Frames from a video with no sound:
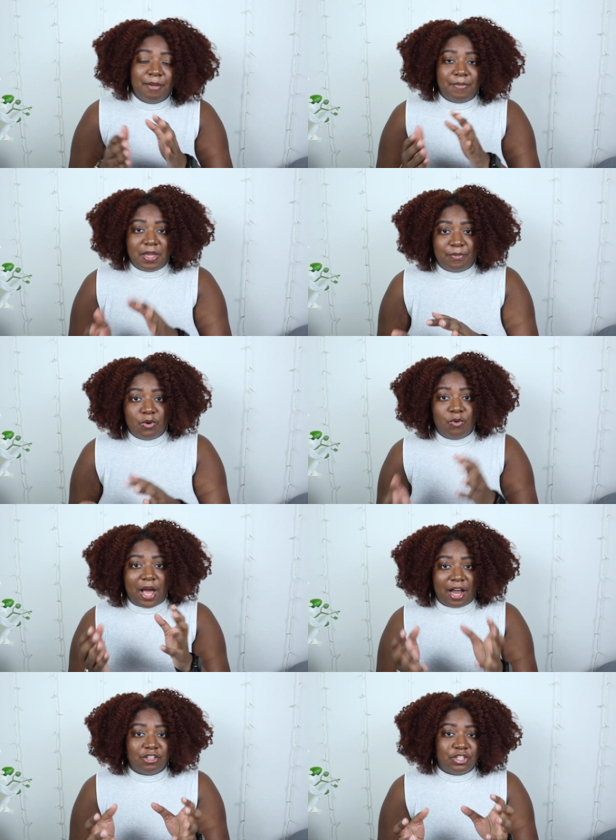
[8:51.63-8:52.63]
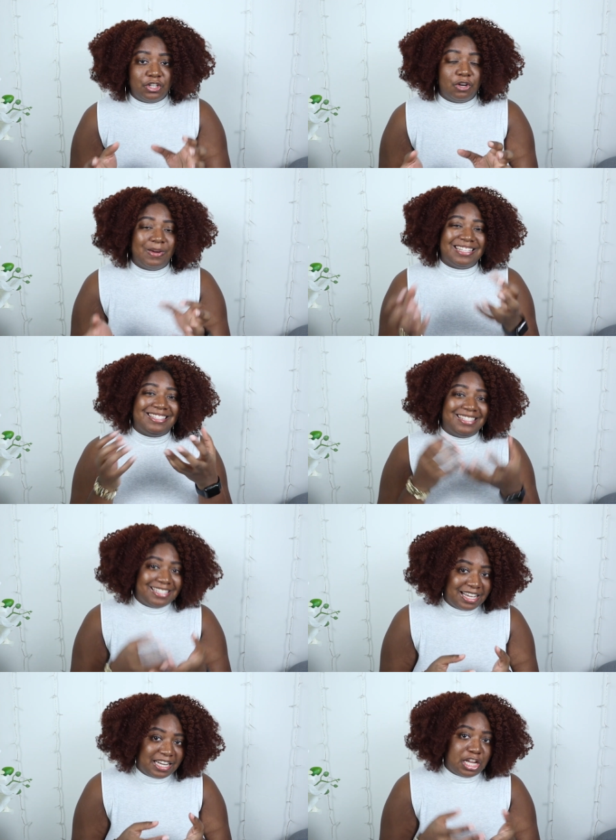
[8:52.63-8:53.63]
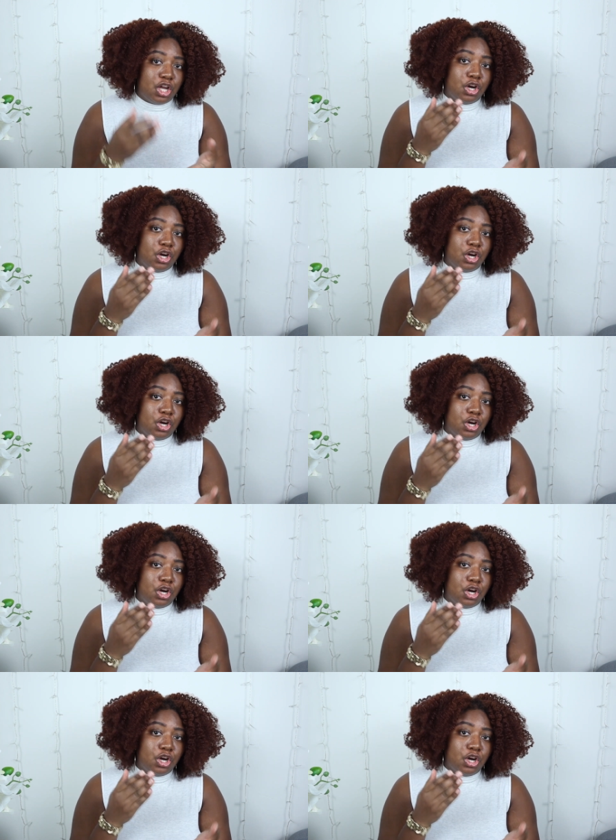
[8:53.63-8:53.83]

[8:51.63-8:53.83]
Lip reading: people who actually go and study